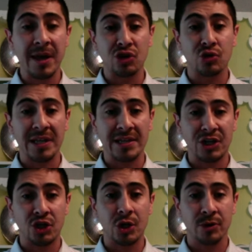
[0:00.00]
address
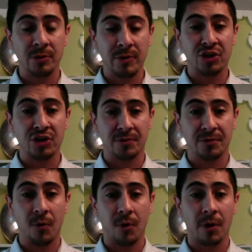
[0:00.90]
that you pre-registered
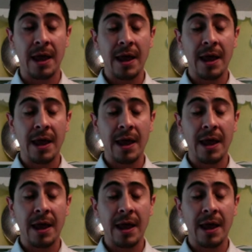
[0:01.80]
for.